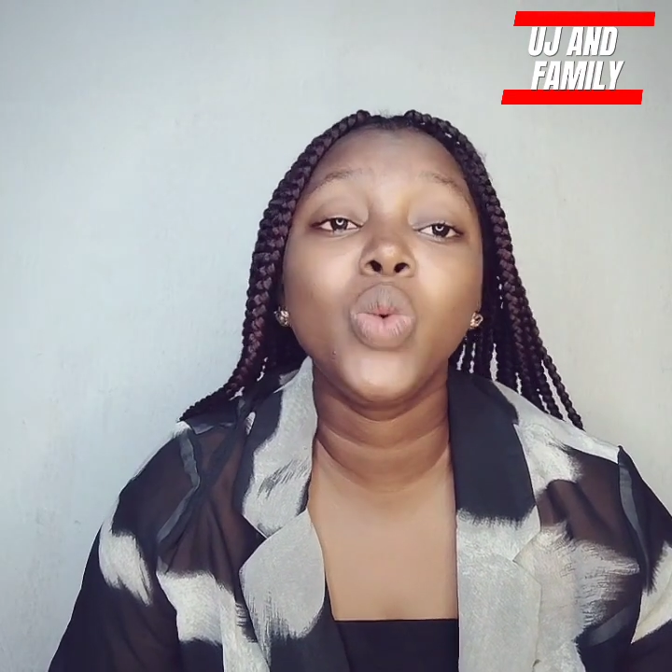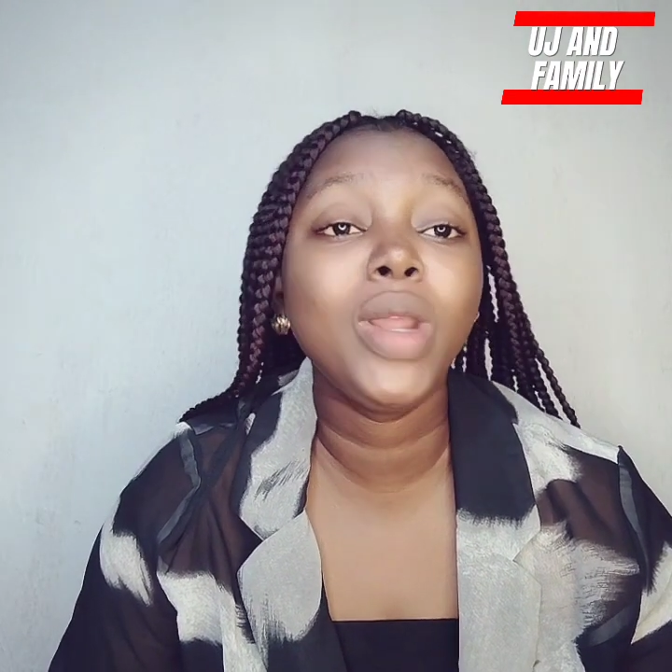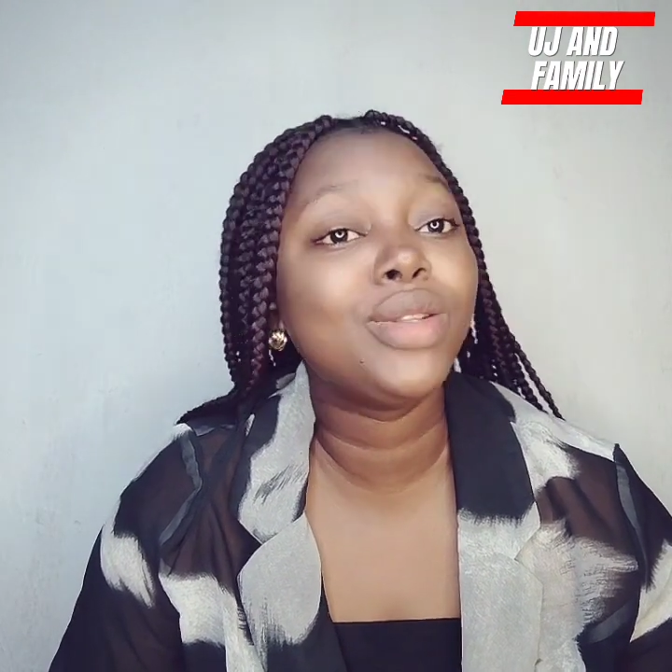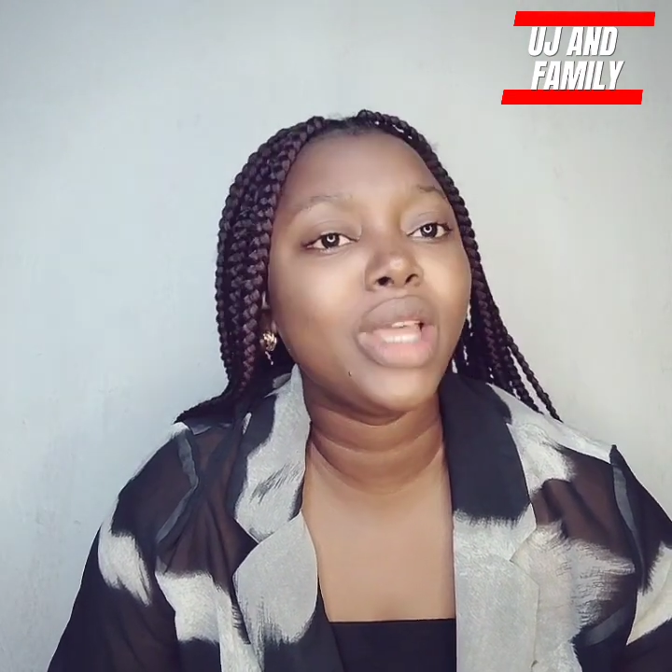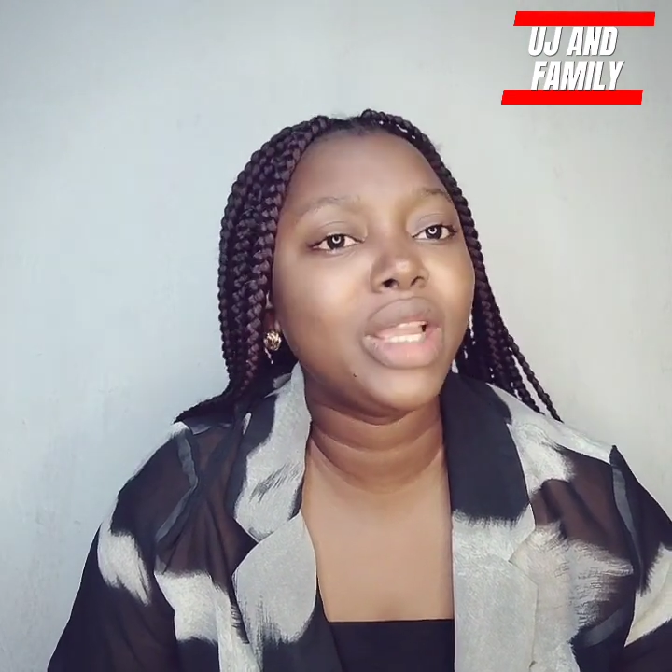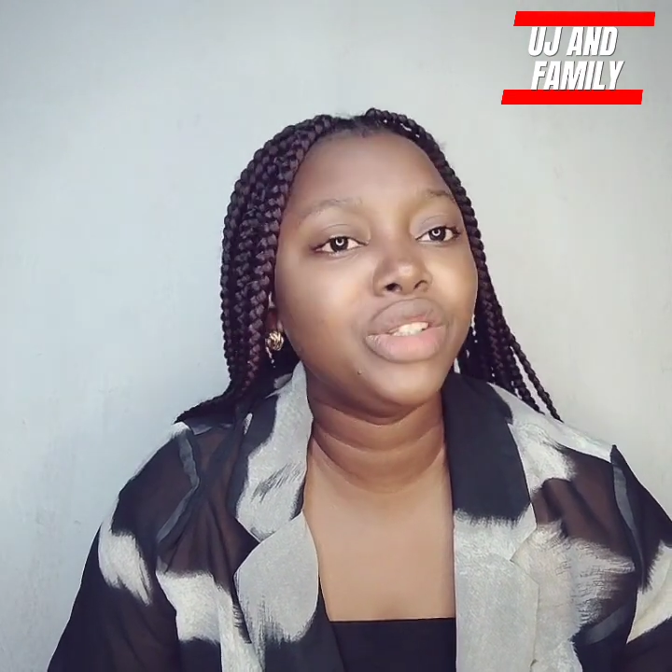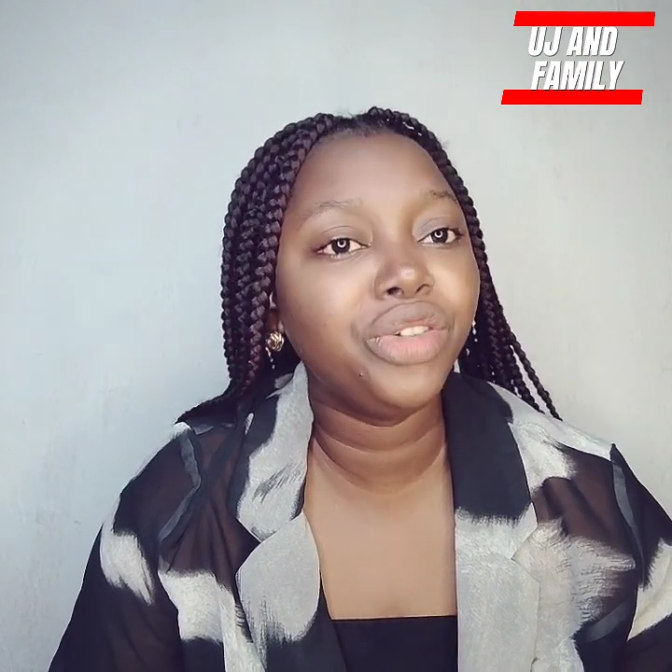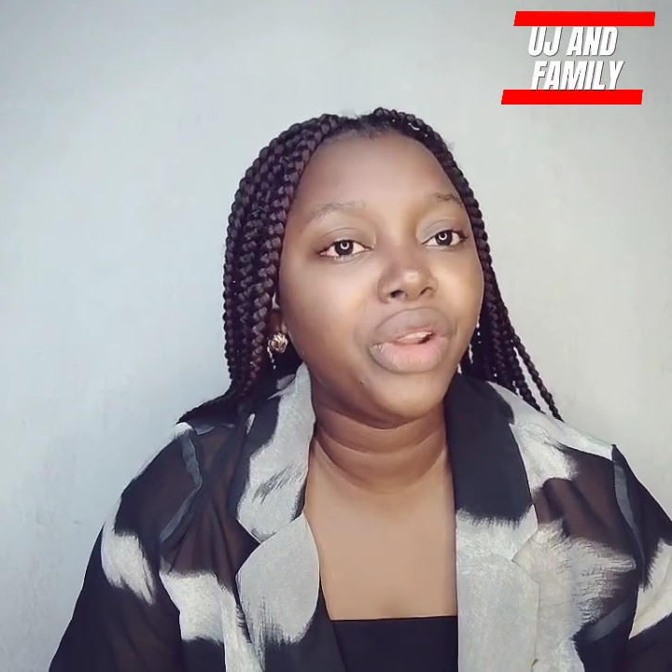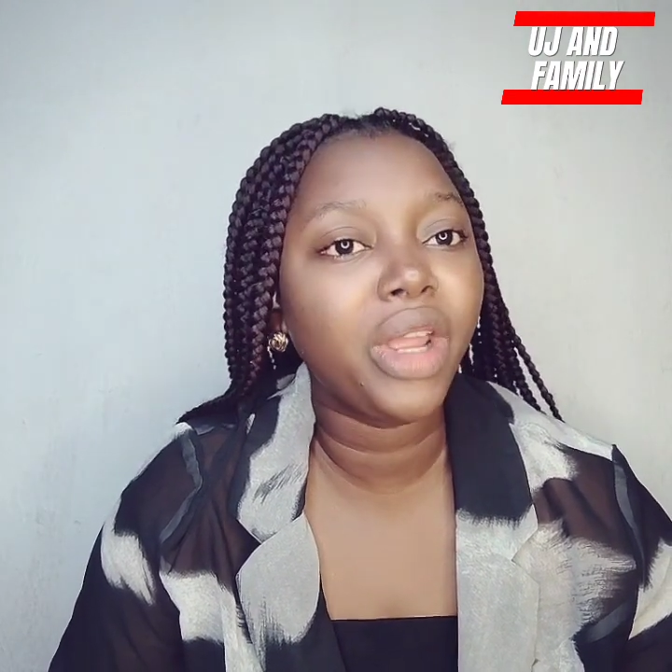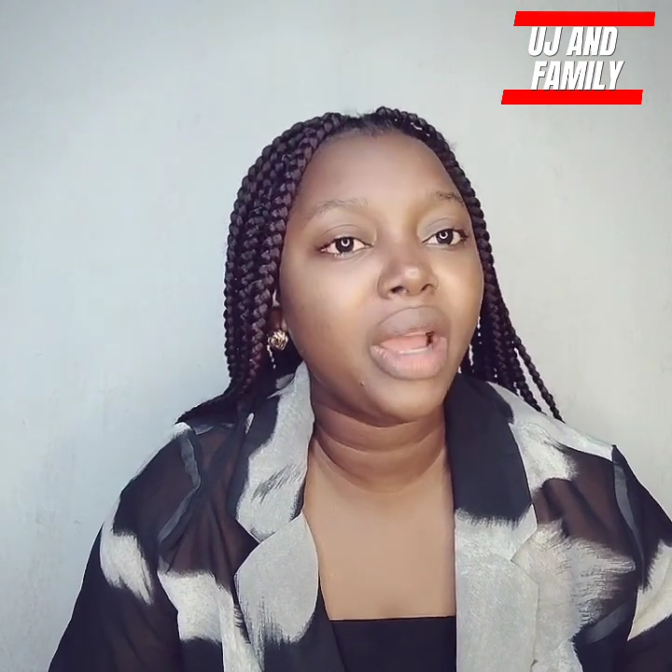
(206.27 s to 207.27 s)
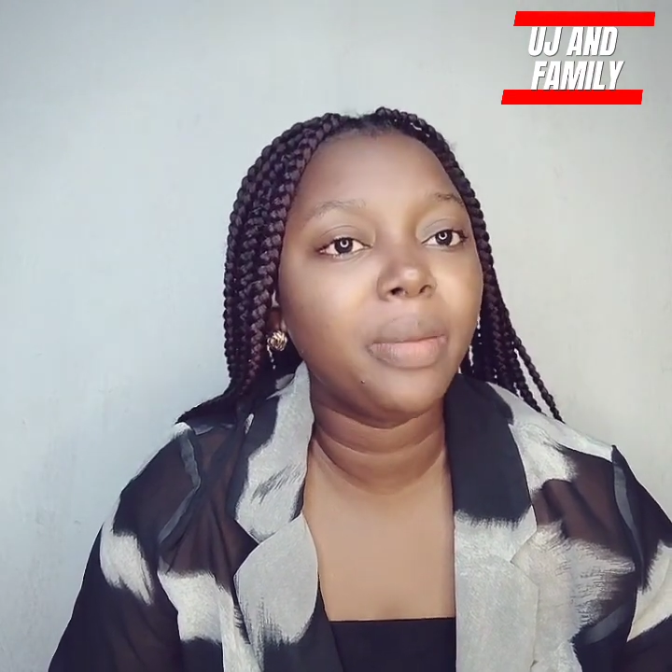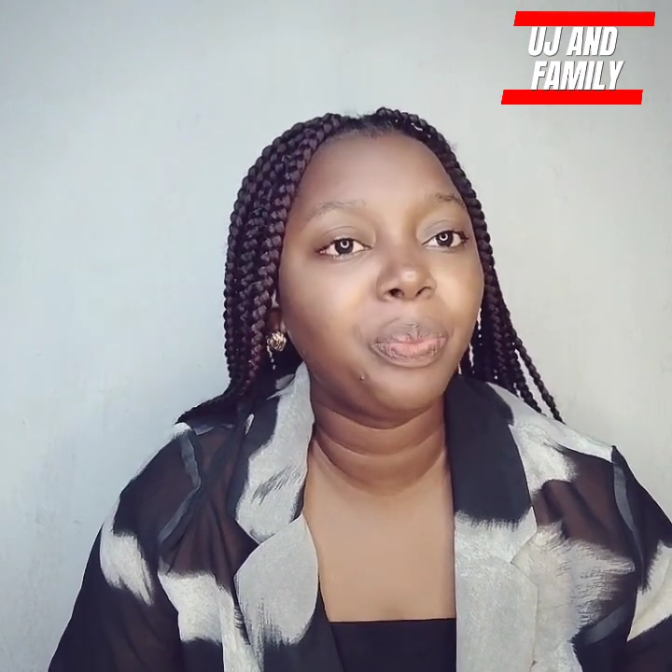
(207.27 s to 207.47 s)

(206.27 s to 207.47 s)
way to Nigeria.